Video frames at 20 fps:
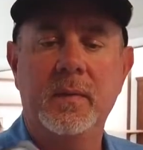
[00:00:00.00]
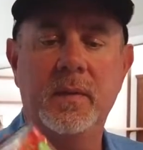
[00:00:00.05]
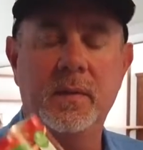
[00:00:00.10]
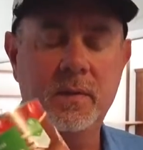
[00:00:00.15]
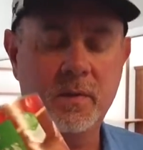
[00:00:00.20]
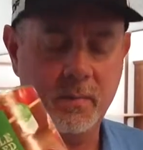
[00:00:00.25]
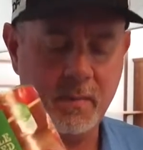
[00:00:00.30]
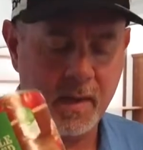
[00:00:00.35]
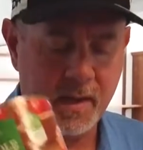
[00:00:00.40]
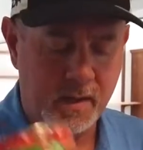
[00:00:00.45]
the
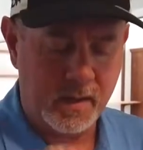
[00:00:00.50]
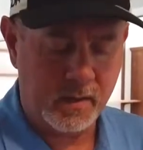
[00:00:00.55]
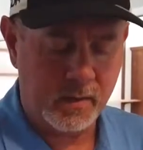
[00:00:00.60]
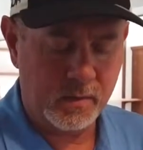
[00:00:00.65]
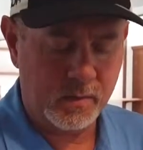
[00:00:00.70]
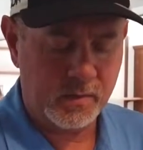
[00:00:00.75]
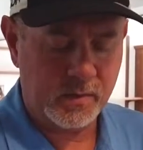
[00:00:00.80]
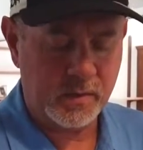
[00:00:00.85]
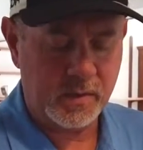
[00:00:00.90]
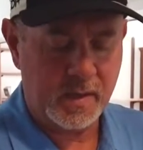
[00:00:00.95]

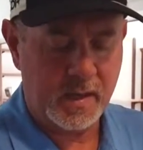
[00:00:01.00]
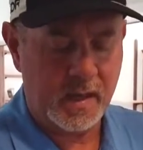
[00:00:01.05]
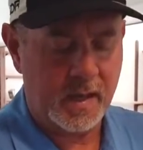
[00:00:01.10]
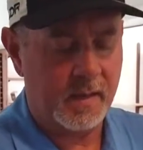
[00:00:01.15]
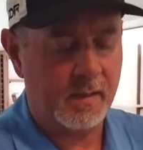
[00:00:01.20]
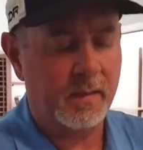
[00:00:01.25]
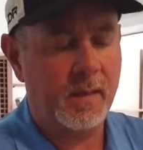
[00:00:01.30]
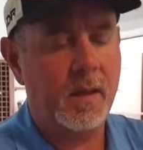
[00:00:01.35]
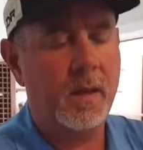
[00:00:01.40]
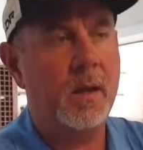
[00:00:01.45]
tomatoes,
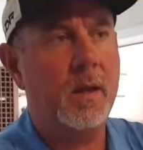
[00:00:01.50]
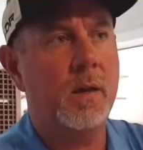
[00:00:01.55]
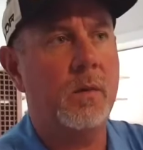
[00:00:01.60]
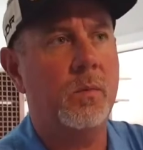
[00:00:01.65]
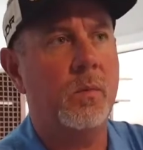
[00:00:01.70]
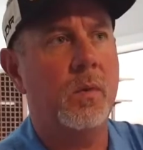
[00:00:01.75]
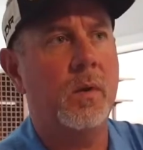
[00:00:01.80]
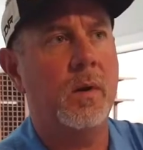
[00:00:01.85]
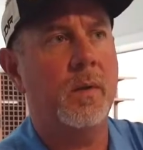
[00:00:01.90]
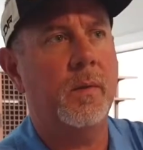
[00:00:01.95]
and
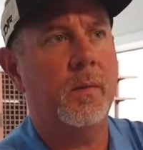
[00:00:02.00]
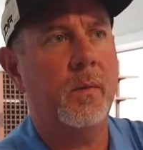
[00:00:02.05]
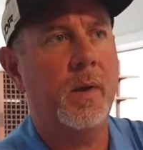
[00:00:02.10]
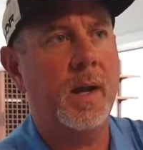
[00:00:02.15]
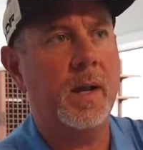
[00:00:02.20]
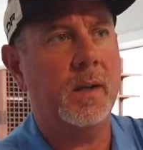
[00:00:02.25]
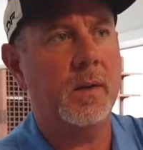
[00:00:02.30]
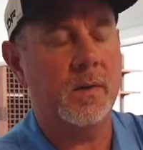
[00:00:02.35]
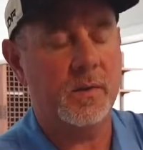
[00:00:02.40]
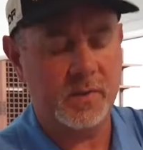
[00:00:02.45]
then one of the
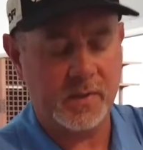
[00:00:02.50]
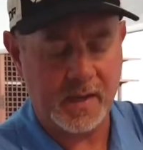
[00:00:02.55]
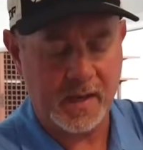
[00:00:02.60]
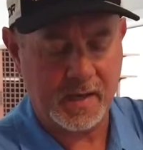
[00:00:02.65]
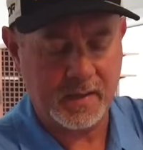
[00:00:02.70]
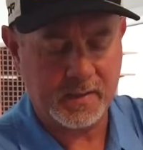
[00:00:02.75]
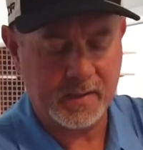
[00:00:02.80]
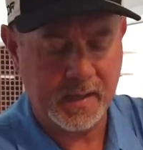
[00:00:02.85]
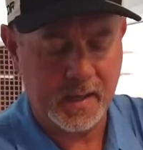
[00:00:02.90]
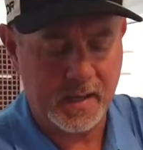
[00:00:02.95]
regular
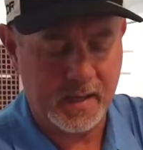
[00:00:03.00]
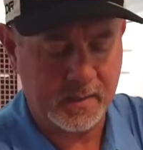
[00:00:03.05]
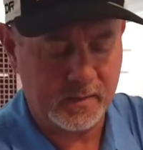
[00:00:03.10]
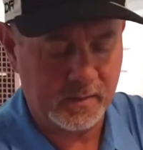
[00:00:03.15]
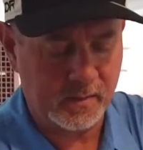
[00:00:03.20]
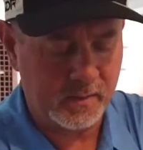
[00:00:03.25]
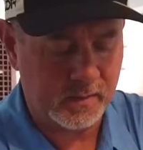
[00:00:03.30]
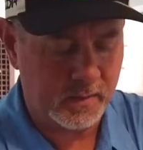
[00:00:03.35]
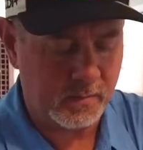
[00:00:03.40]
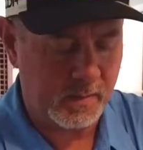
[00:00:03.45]
size cans
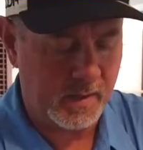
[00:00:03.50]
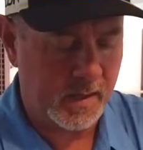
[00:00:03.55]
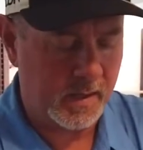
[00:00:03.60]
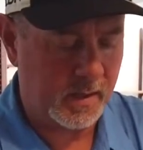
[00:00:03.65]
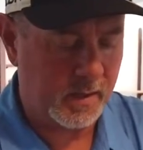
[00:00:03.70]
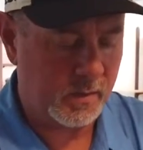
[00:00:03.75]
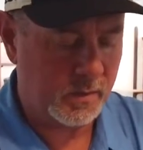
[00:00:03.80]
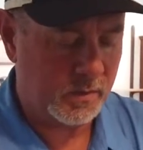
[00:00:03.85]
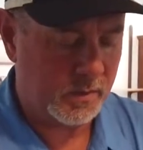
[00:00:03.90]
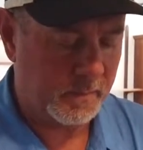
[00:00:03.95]
of the
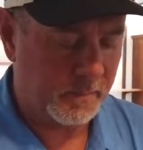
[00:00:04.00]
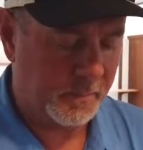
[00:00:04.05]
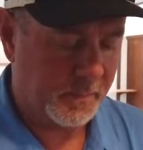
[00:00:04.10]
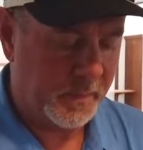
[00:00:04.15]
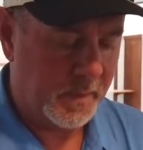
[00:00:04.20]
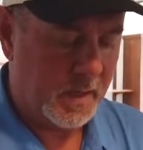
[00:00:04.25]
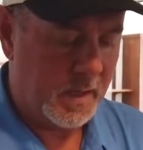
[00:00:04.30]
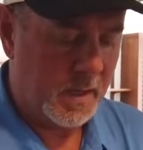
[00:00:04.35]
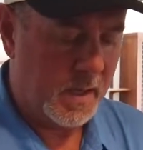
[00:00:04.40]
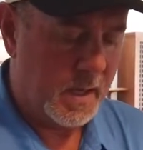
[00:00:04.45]
tomatoes.
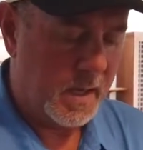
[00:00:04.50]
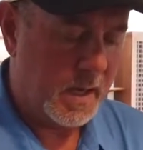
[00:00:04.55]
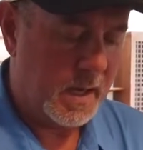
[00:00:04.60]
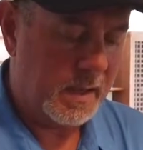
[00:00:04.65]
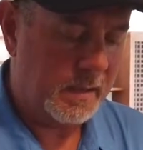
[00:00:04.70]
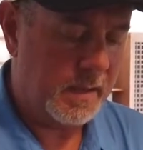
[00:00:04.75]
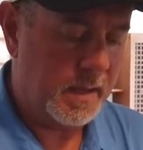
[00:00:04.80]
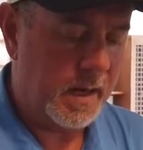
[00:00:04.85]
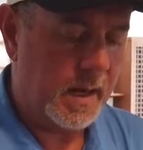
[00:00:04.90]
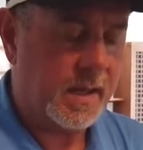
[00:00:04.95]

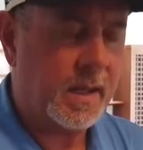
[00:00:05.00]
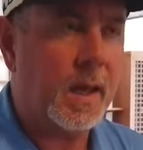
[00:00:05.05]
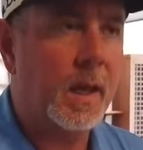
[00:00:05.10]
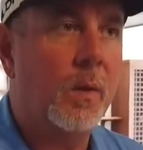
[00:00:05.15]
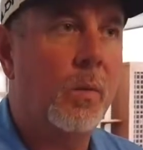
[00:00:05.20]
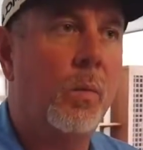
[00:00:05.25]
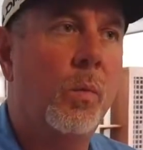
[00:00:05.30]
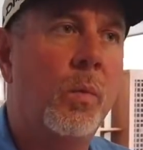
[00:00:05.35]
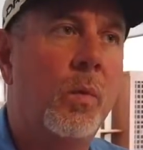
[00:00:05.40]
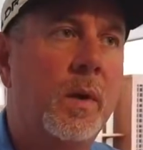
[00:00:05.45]
And then I
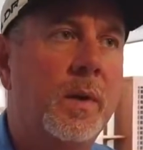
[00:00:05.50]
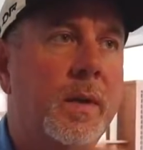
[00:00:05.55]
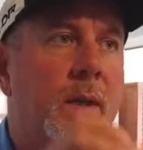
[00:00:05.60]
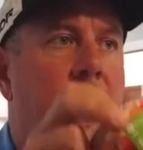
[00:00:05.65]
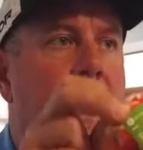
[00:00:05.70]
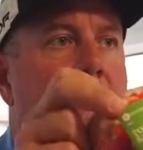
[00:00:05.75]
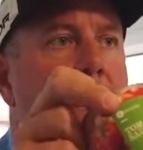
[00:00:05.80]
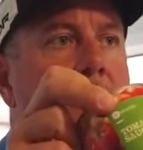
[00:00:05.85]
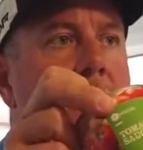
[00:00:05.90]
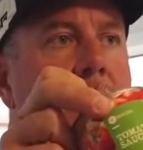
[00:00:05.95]
get 1
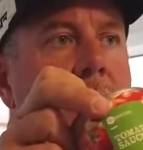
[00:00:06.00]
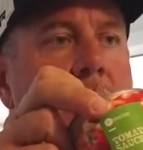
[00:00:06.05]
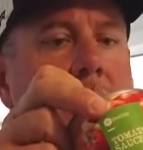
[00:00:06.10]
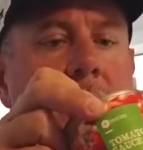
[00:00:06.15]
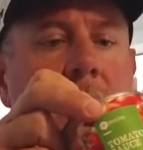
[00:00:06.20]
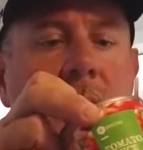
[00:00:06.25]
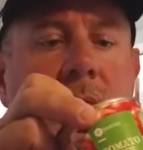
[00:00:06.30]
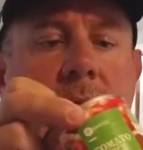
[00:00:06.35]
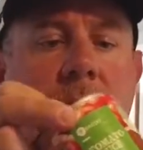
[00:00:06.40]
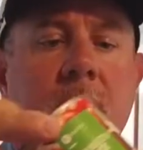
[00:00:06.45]
can
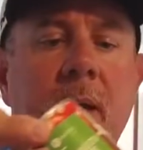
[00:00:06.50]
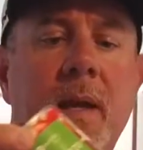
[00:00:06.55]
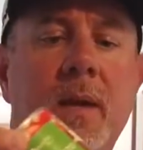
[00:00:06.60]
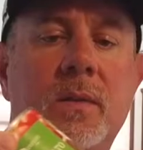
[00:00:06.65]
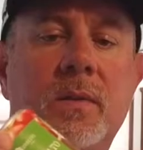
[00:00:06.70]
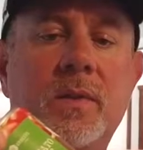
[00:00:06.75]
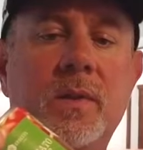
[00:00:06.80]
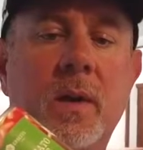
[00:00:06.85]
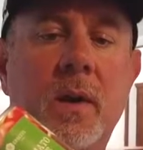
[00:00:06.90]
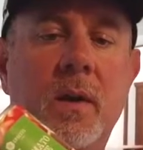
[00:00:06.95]
of
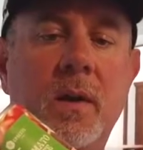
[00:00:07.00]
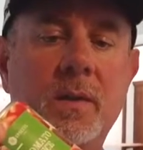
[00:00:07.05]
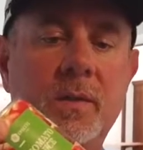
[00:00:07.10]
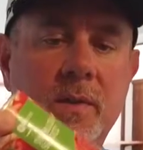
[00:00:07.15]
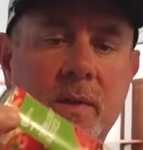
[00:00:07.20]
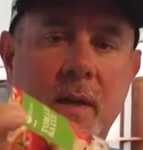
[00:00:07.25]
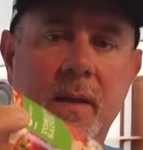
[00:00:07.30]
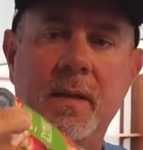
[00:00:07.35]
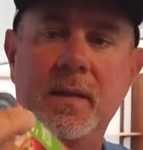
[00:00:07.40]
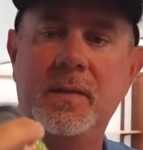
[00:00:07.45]
tomato
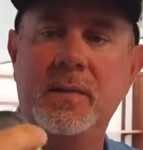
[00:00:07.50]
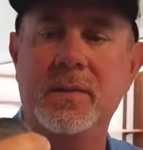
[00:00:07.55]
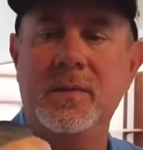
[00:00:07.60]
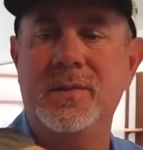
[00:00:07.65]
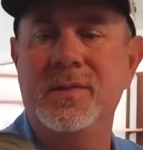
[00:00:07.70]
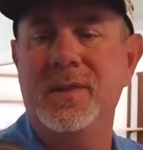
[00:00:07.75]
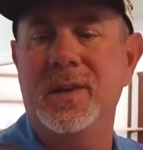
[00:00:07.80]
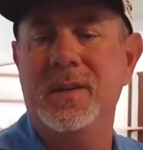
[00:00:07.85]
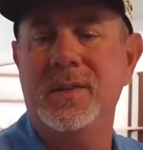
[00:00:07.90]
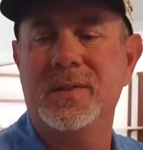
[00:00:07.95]
sauce. Now this
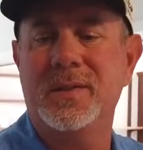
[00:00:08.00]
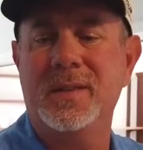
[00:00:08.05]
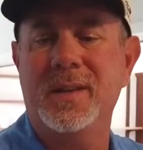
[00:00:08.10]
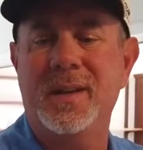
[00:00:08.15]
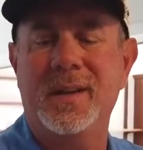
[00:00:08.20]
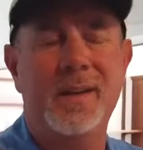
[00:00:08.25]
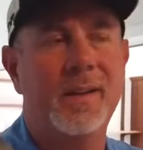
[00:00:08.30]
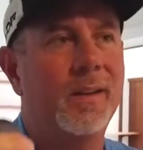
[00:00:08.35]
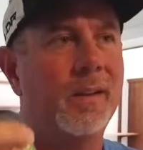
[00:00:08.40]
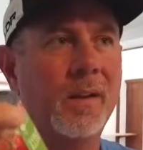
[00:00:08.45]
is just
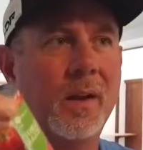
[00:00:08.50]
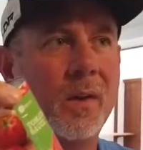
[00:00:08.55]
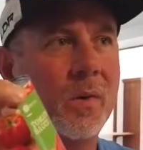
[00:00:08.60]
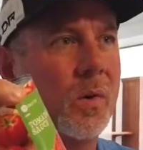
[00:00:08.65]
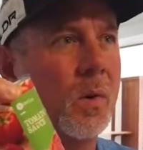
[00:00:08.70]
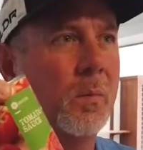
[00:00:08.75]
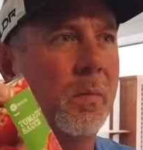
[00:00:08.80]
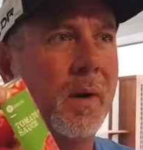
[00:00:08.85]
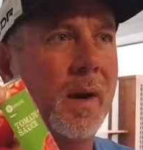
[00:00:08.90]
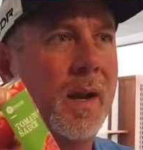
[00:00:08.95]
the
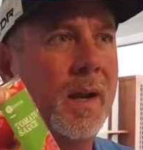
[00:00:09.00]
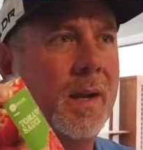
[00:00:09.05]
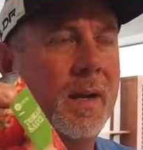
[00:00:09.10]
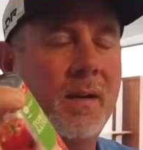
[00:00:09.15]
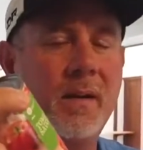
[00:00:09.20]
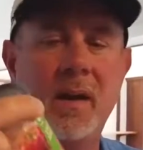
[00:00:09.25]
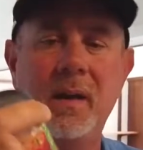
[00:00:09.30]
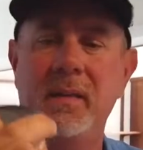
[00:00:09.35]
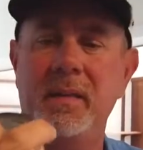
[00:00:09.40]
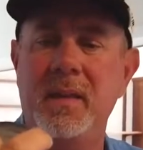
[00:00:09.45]
local brand
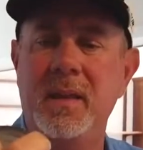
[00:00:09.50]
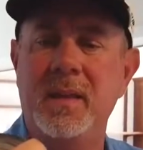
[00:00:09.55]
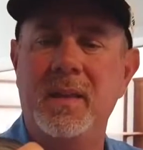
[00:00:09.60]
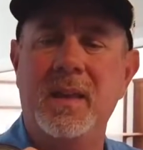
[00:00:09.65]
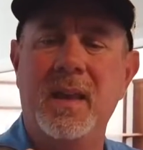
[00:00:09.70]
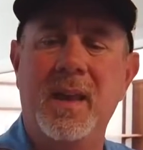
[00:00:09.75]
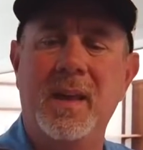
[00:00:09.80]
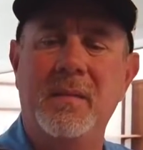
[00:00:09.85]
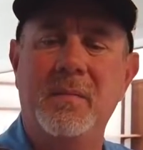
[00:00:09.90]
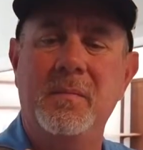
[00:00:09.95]
here, I
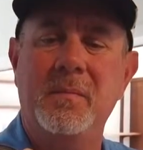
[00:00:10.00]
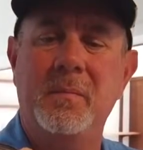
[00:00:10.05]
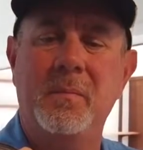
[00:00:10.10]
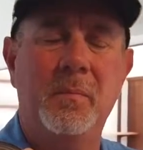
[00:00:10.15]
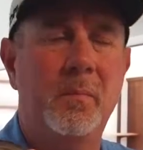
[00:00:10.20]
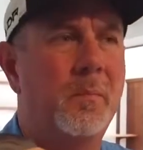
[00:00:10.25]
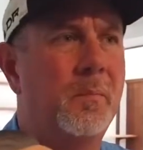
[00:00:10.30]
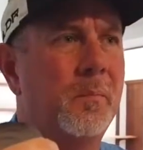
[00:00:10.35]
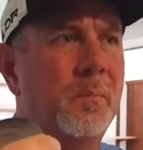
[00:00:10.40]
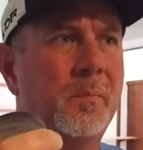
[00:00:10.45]
think at
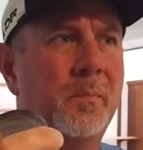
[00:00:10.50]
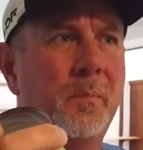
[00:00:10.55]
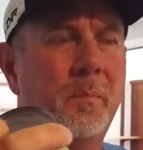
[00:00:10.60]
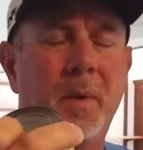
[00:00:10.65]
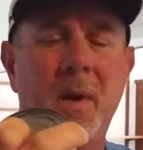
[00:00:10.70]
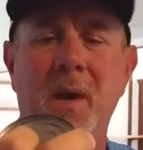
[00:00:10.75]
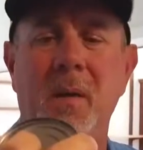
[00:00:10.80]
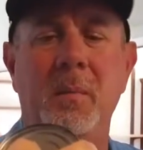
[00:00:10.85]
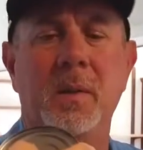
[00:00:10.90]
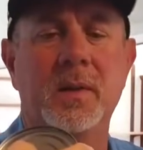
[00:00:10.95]

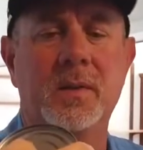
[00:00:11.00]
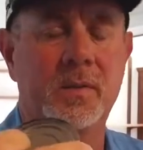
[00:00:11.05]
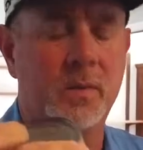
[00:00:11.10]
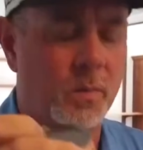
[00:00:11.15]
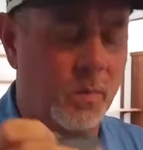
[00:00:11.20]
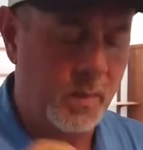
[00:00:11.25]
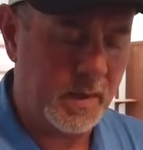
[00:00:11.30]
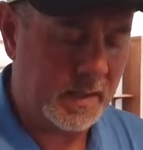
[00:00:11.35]
Publix or